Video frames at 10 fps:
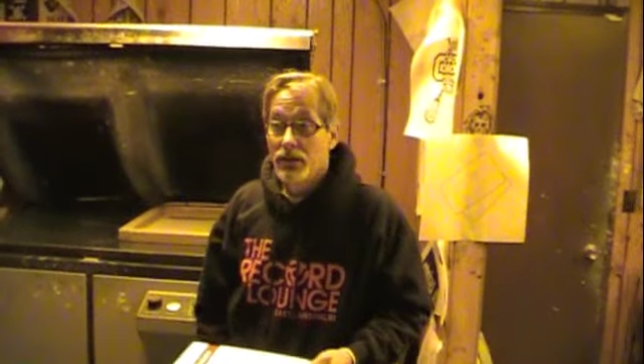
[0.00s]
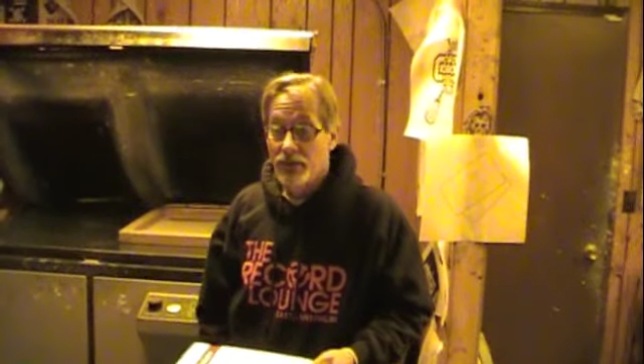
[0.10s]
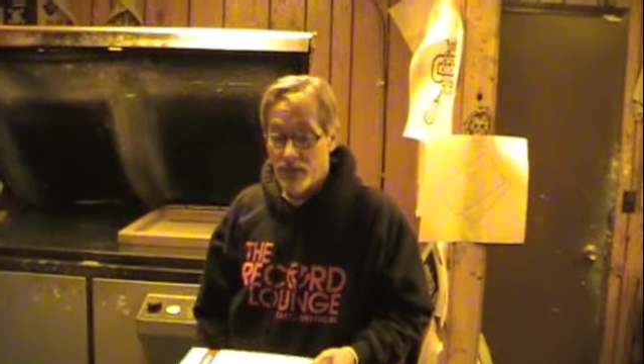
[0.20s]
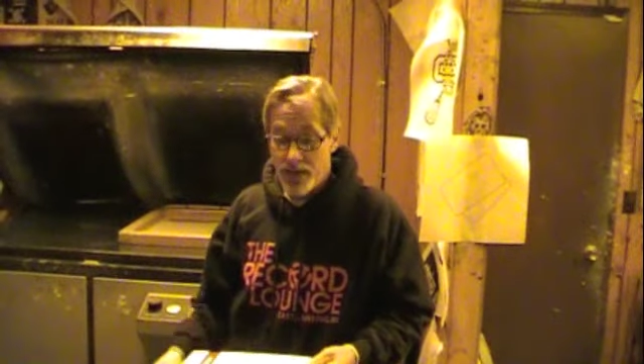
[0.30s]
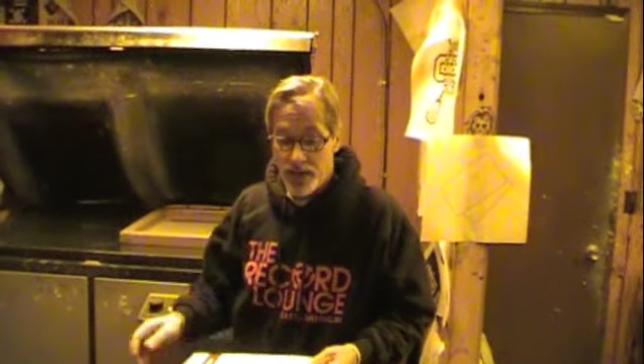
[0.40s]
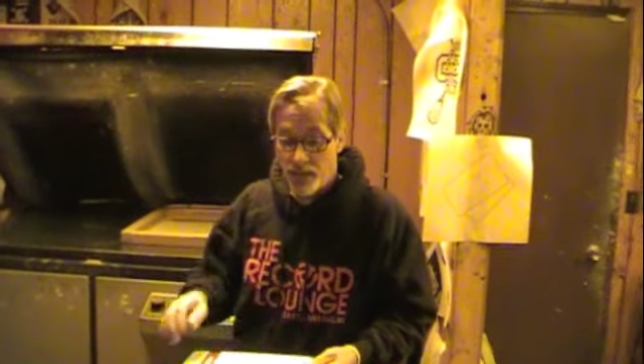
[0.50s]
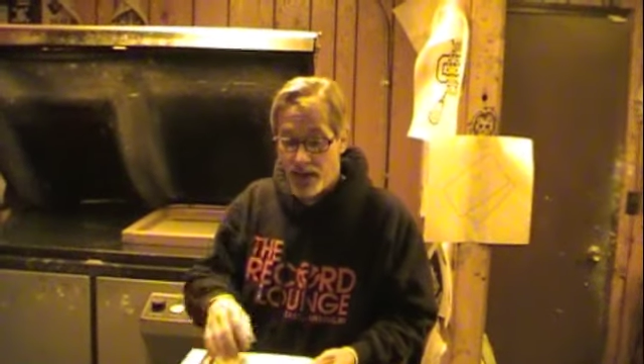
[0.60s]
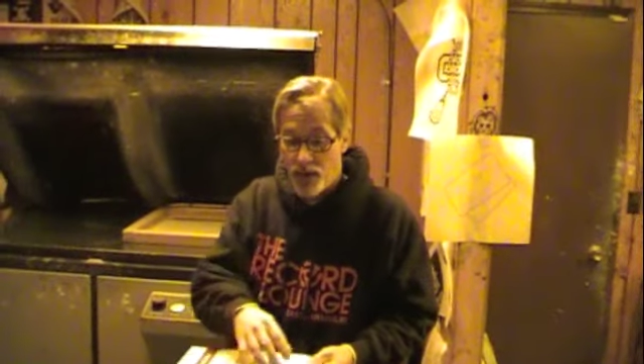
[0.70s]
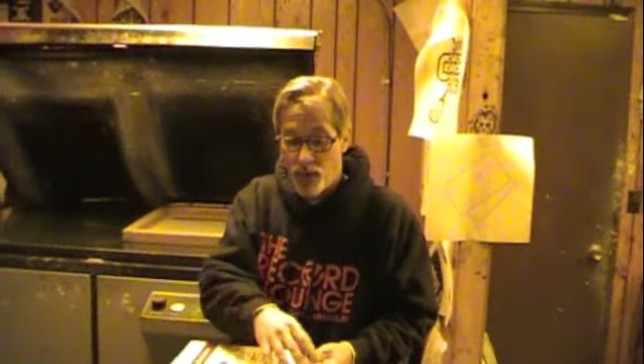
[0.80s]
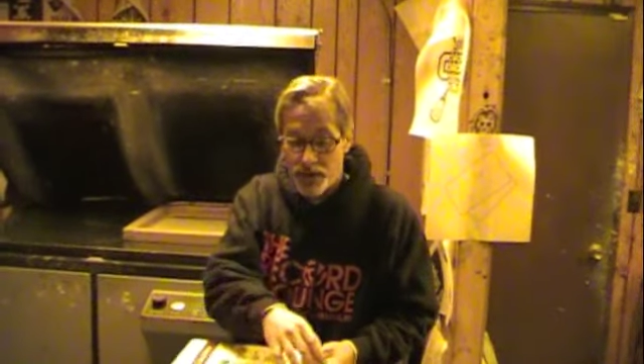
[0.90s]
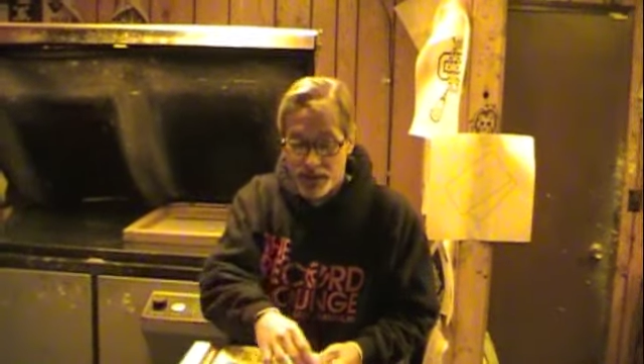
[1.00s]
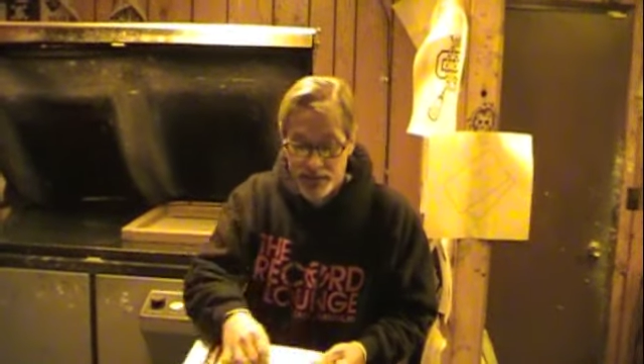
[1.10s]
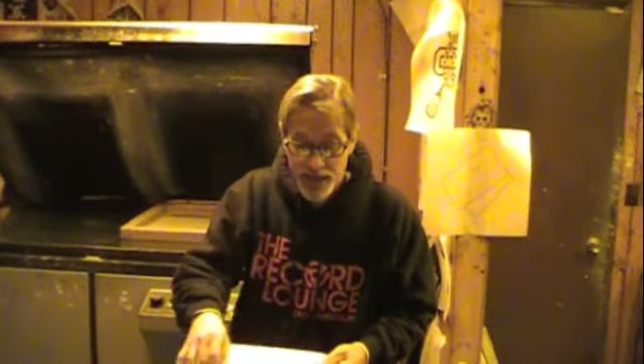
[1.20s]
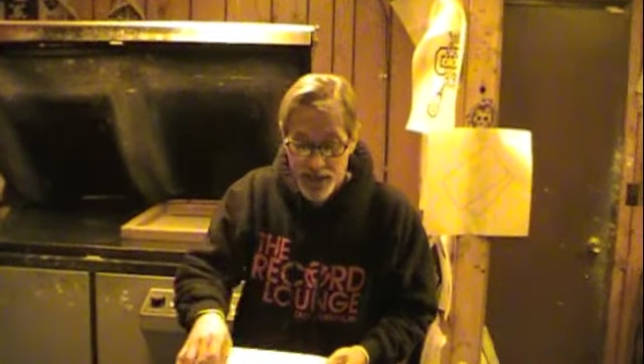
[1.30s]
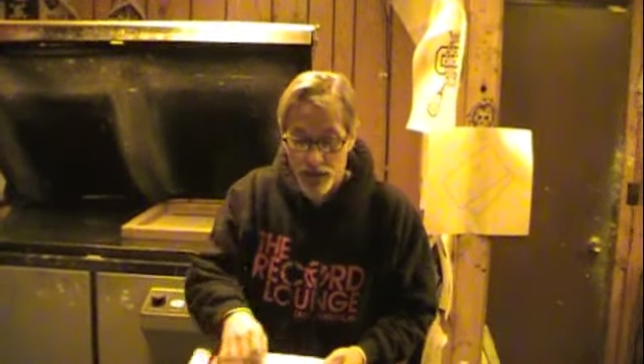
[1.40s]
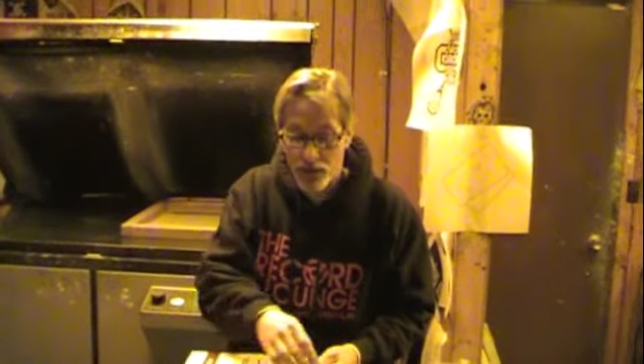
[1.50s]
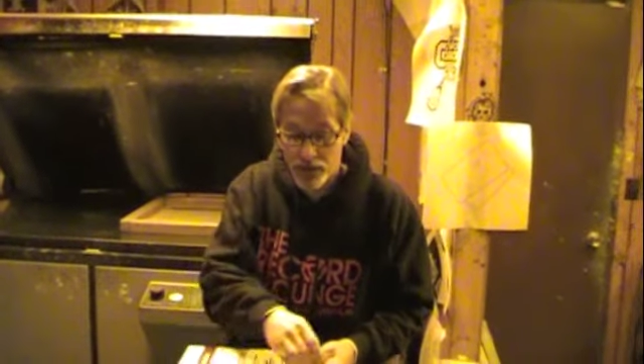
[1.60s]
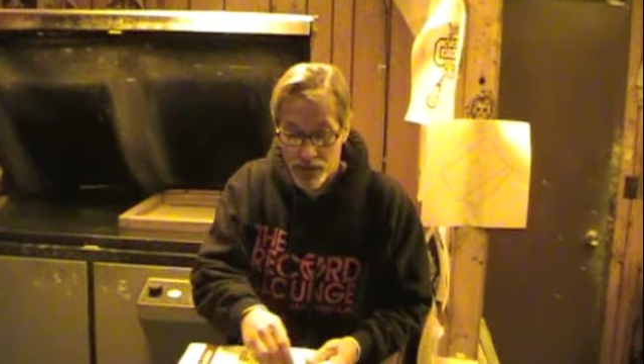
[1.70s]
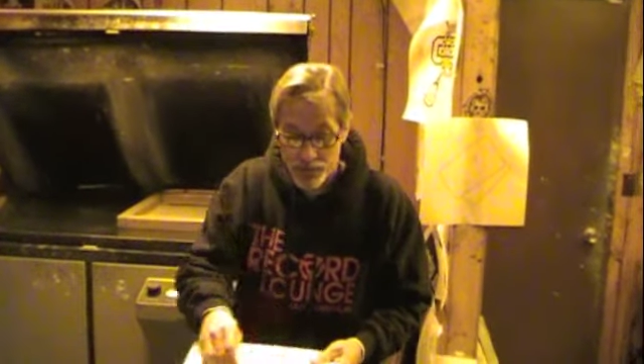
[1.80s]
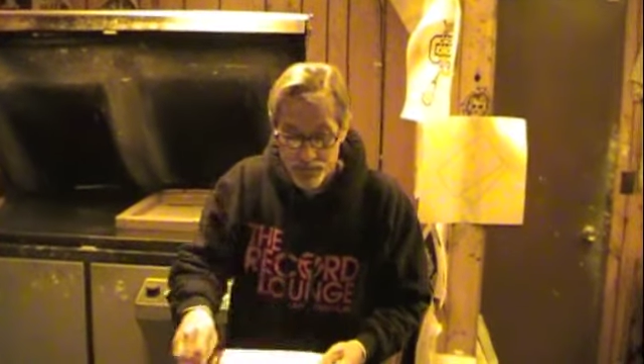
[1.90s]
the thing about one that's got all
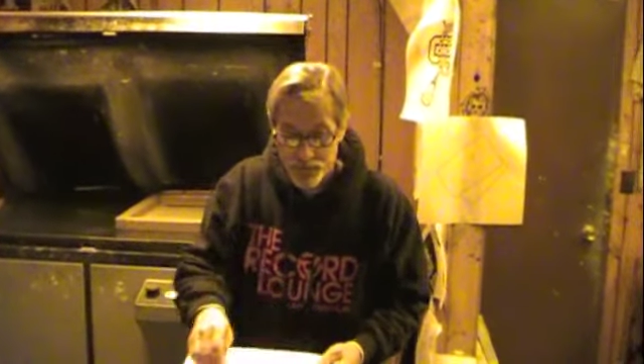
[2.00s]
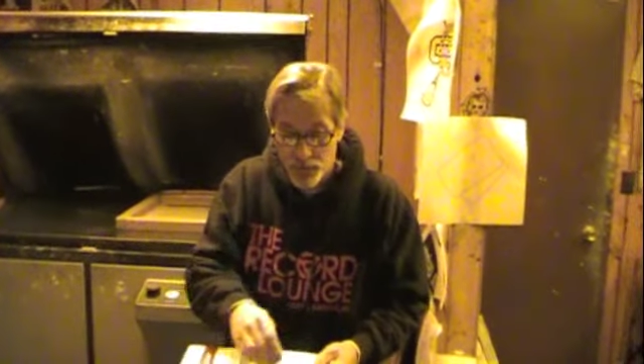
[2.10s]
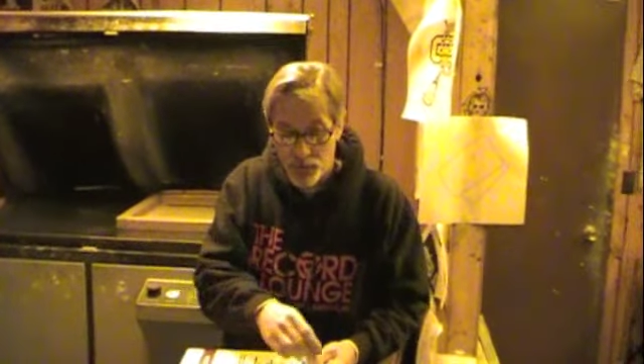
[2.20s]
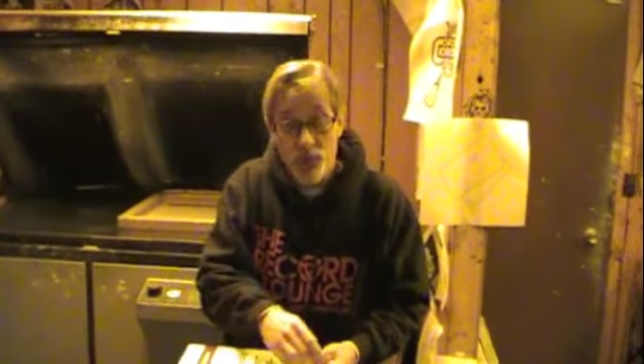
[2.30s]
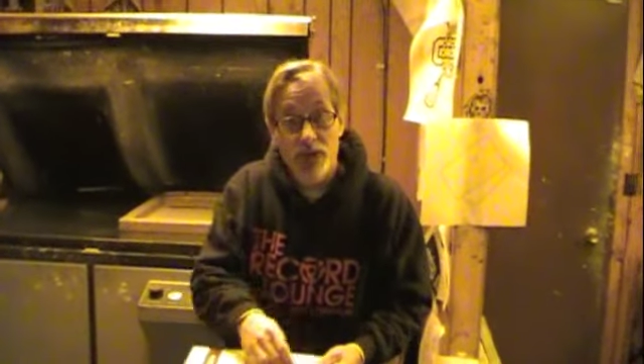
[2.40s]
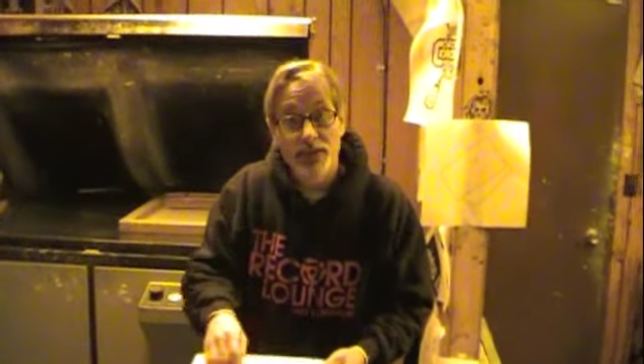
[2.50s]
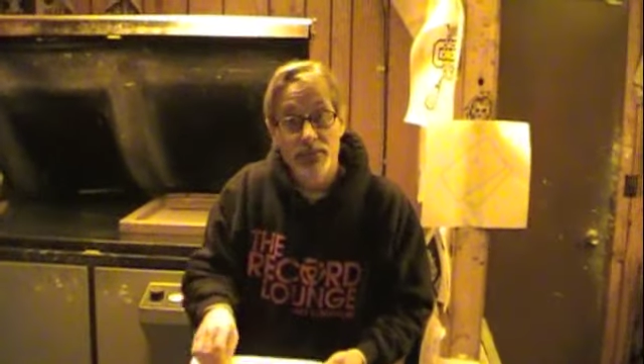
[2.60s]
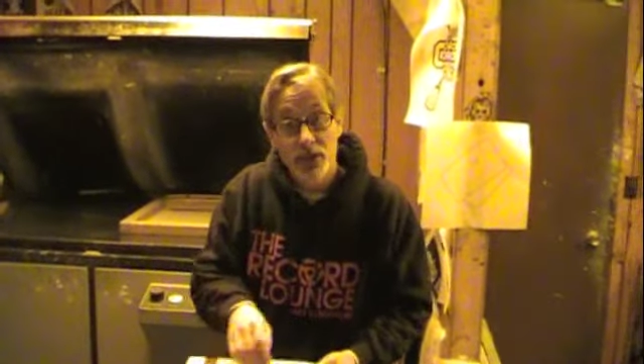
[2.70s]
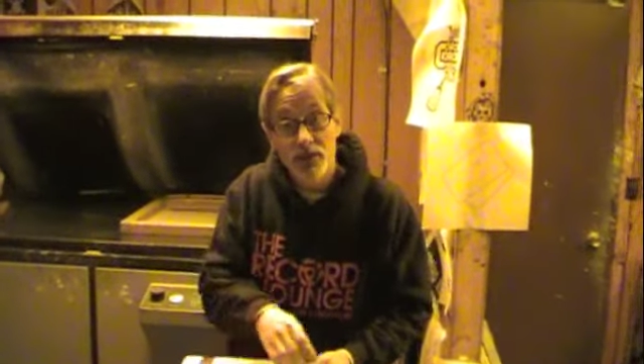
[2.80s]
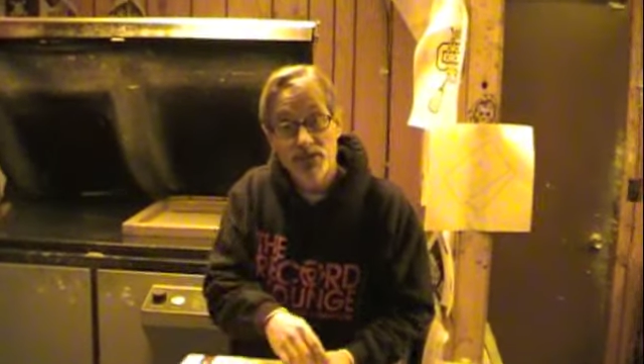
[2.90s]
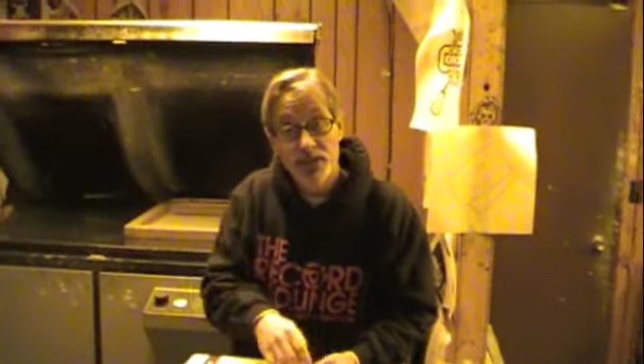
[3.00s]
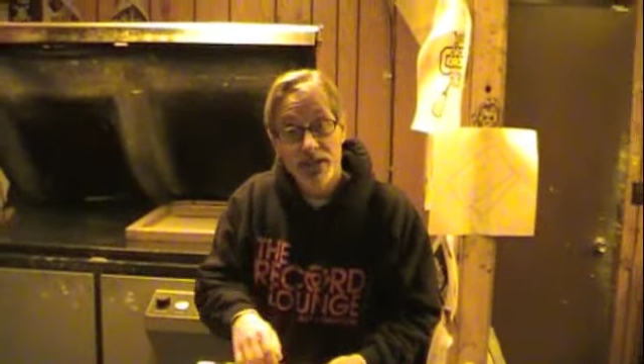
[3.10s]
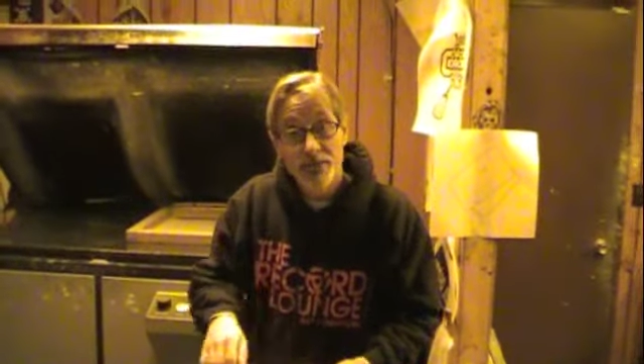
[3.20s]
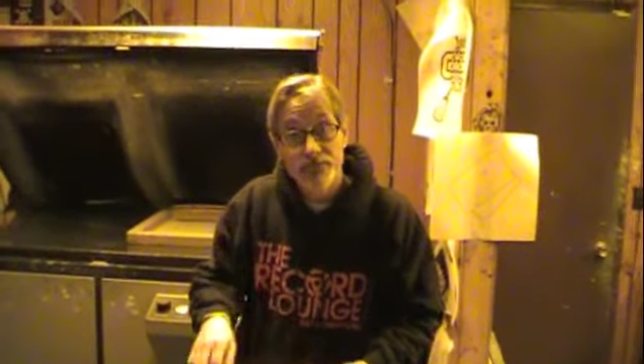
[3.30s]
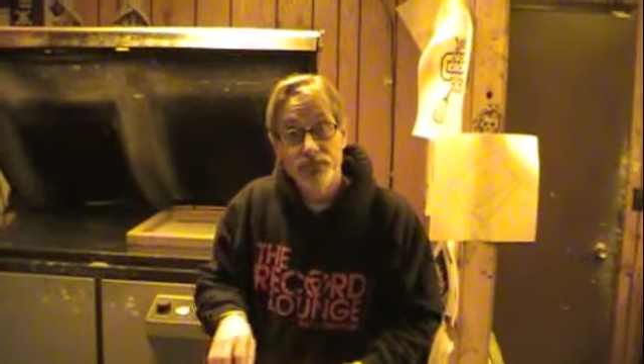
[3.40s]
the fluorescent bulbs in it,